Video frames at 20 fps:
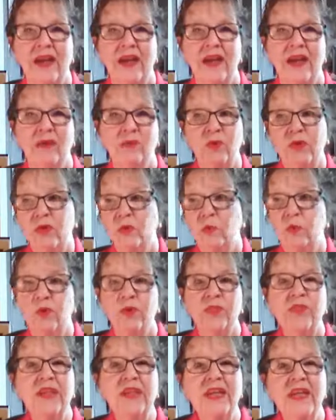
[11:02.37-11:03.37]
and we, we're
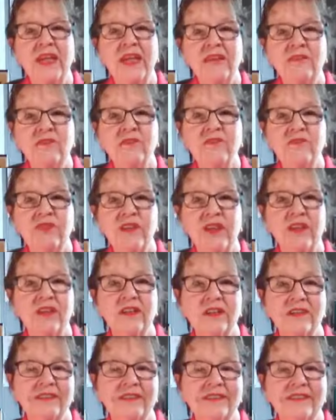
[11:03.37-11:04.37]
thinking in
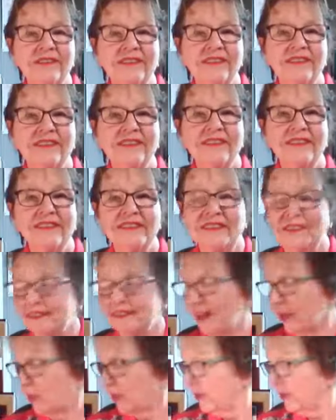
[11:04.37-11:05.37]
fear,
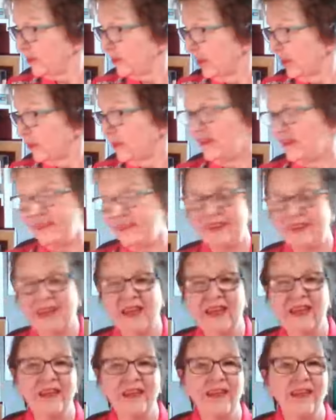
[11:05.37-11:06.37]
like what Tony
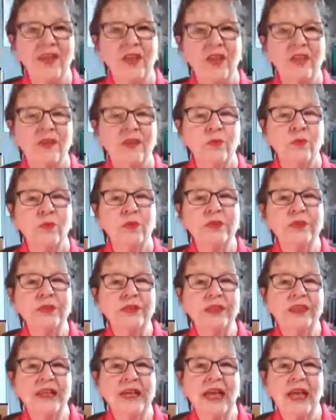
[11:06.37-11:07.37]
said, that we're
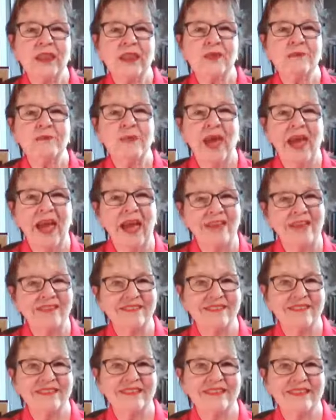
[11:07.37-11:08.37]
looking at the
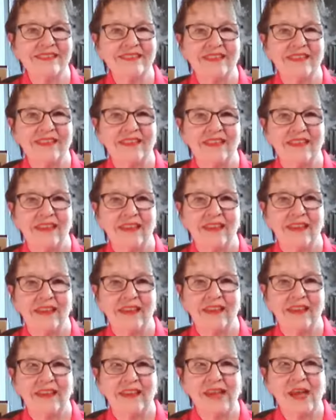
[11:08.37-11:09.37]
past
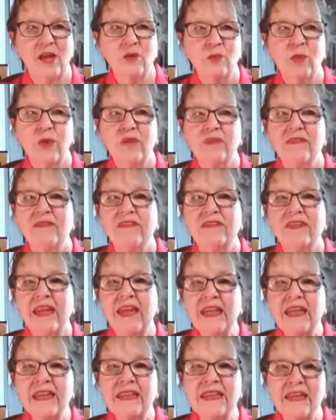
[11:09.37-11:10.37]
and we
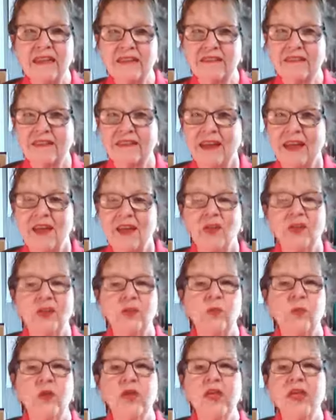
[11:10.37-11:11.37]
stay in that cycle
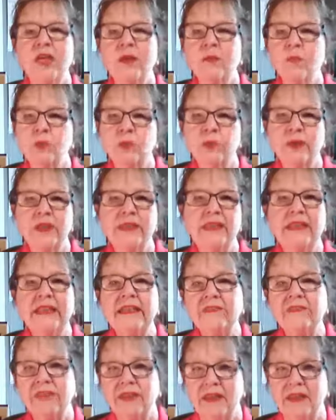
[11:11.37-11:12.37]
and we keep
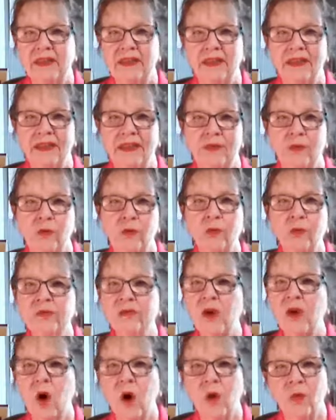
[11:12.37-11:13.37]
reliving
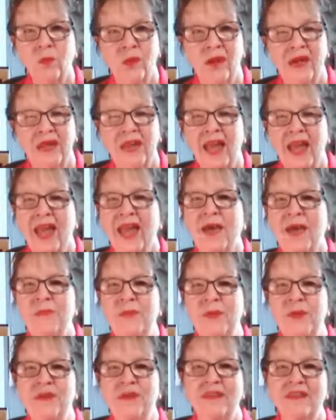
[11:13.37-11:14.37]
what's already
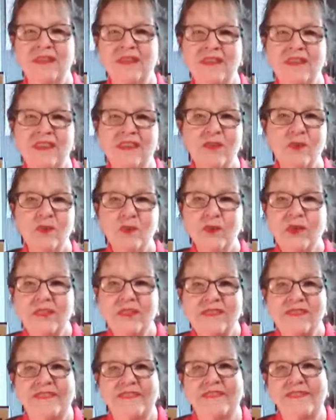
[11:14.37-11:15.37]
happened then we're going
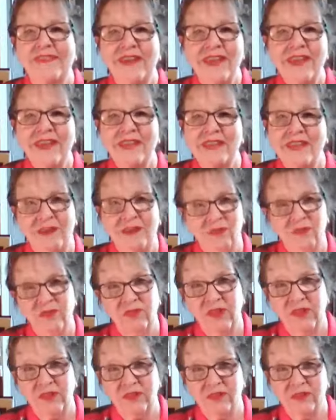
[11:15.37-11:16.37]
to stay in that
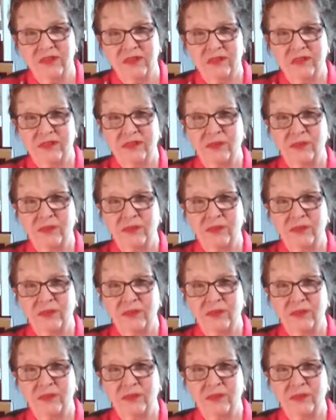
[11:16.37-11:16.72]
fear.